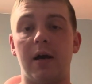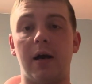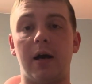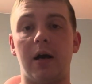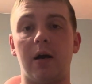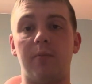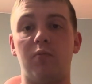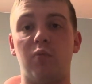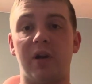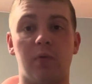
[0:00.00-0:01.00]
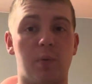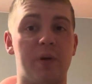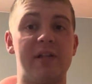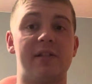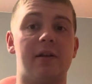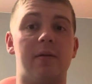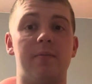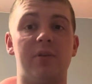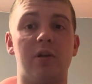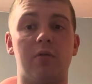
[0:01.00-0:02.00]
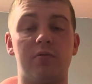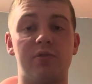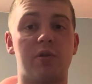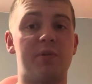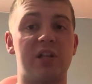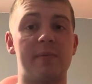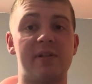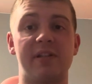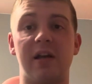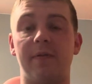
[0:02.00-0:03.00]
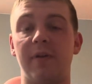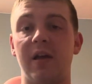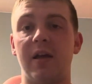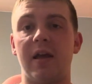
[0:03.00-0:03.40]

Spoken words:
whenever we're playing some, scrimmage games and stuff.